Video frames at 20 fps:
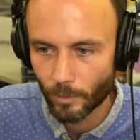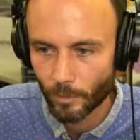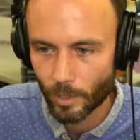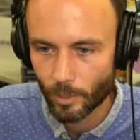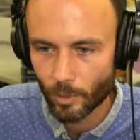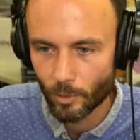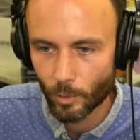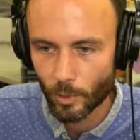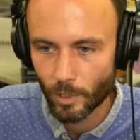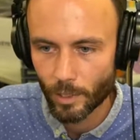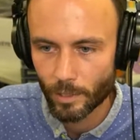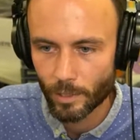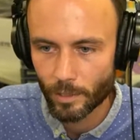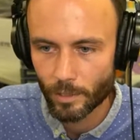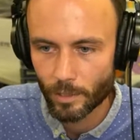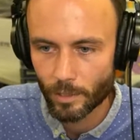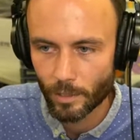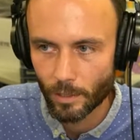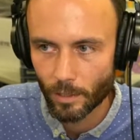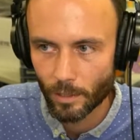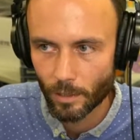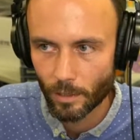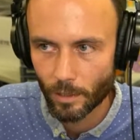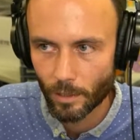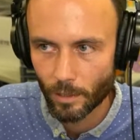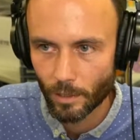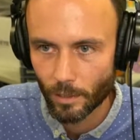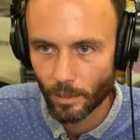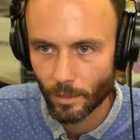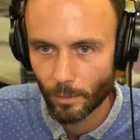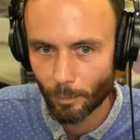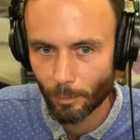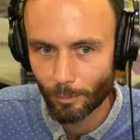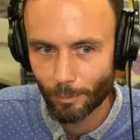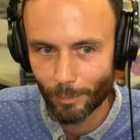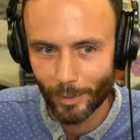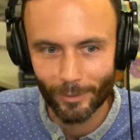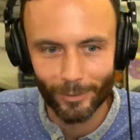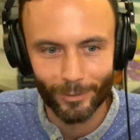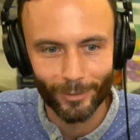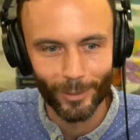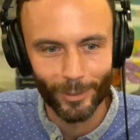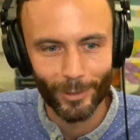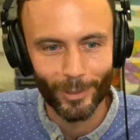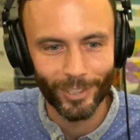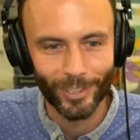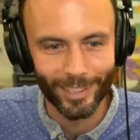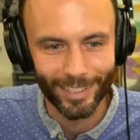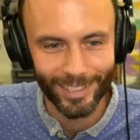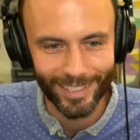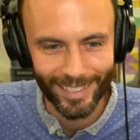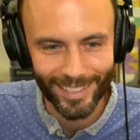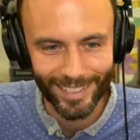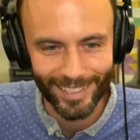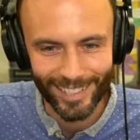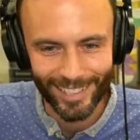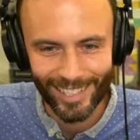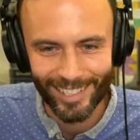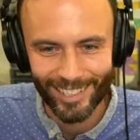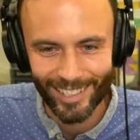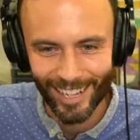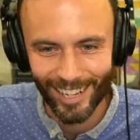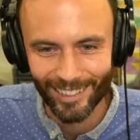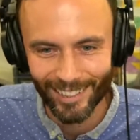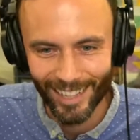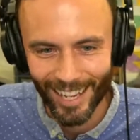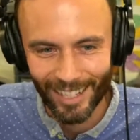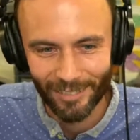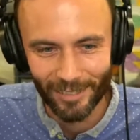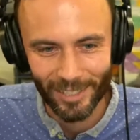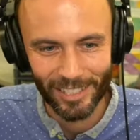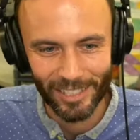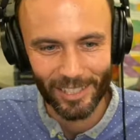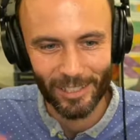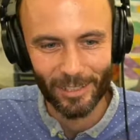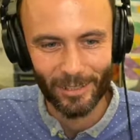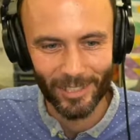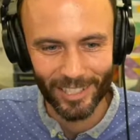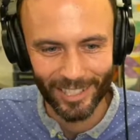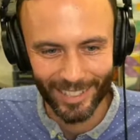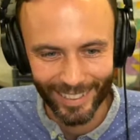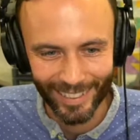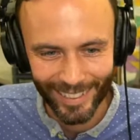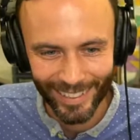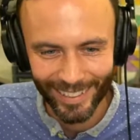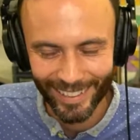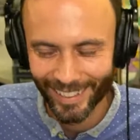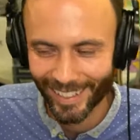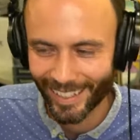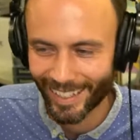this was before teaching online was a huge thing.